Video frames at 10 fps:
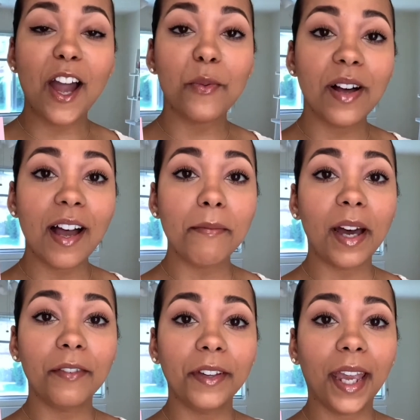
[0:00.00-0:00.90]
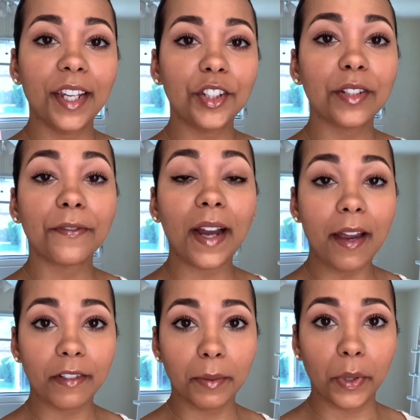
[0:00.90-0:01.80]
I will have modifications for
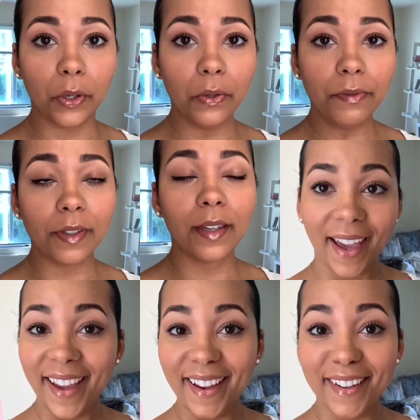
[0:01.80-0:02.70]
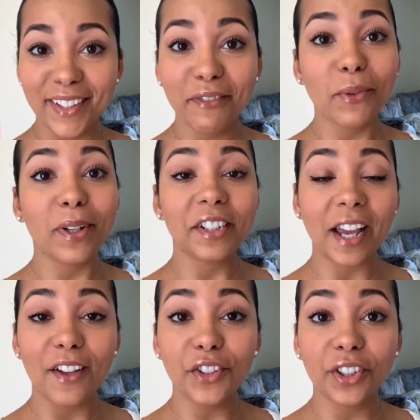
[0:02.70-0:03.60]
every move. And if you want to
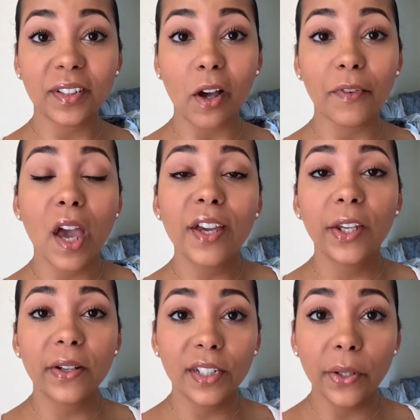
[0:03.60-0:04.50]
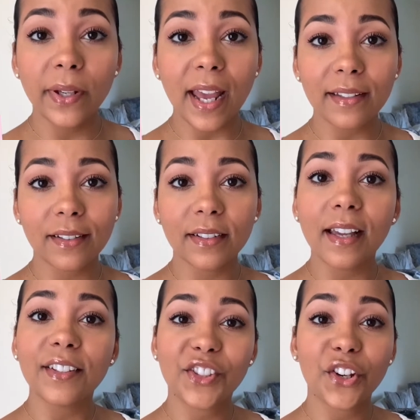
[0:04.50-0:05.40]
challenge yourself, you can do an
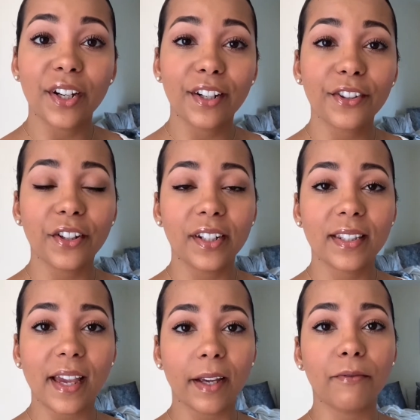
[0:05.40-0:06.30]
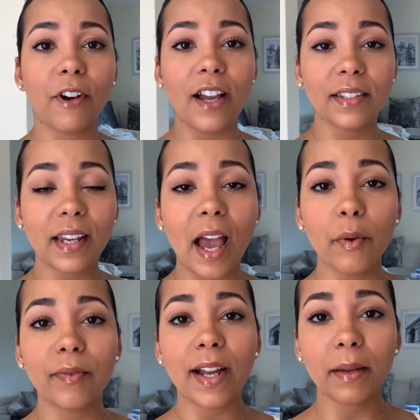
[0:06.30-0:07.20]
exercise during your 30-second rest. I
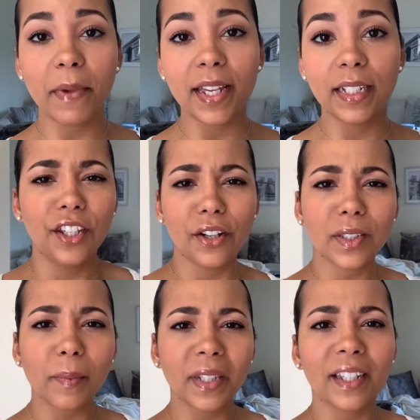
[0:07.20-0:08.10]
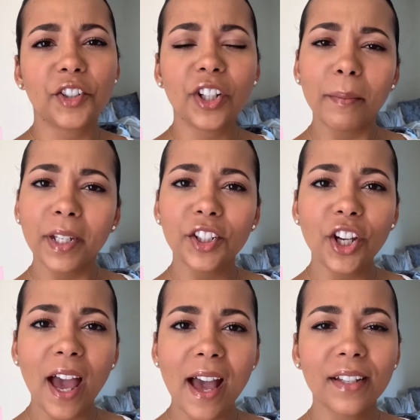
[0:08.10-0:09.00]
would recommend, something like jumping
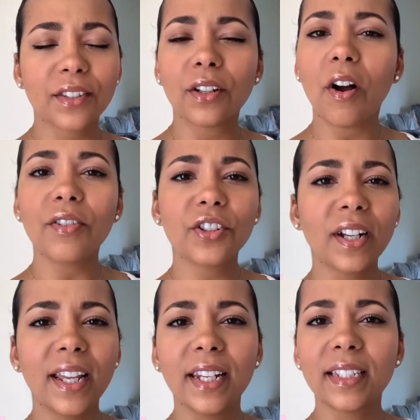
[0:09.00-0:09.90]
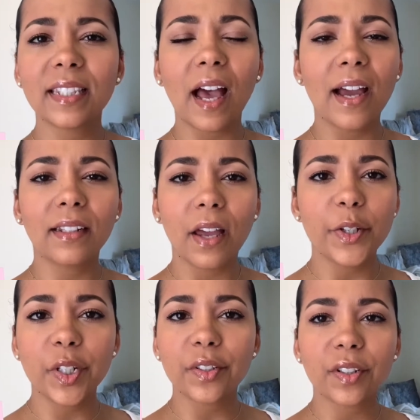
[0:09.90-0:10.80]
jacks or alternating side
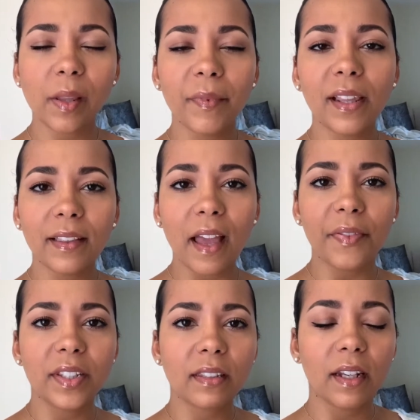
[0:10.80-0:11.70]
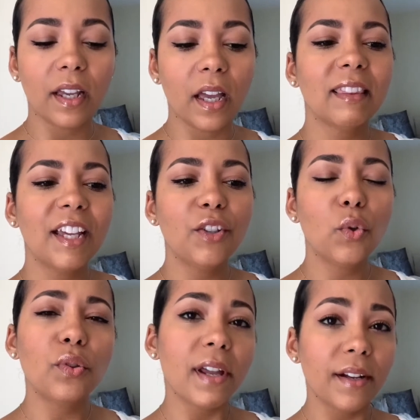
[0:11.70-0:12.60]
lunges or something like that that's gonna let you
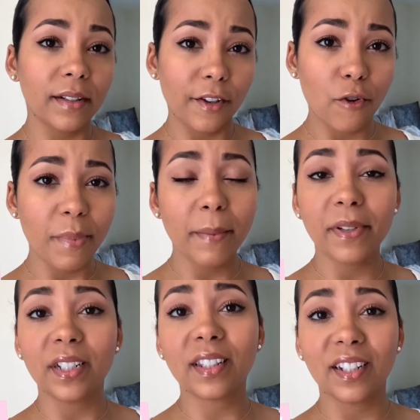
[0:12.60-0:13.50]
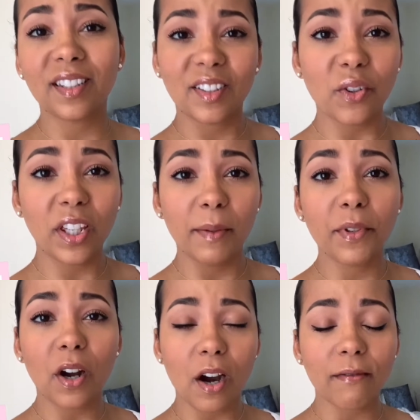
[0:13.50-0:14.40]
cool down a little bit, but it's gonna still keep
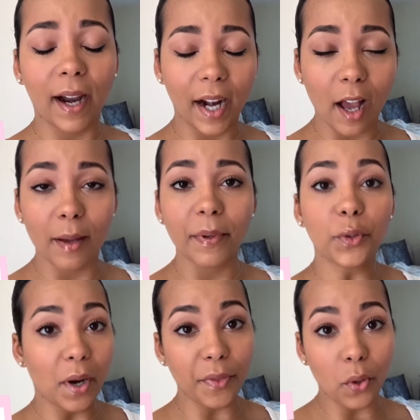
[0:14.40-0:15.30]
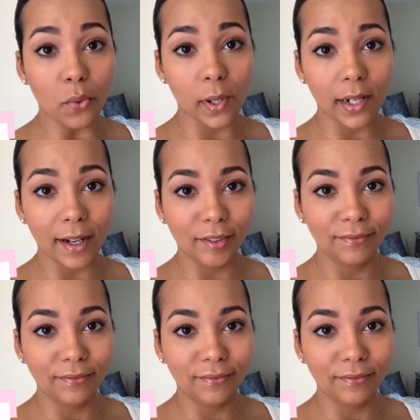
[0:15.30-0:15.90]
your heart rate up throughout the whole workout.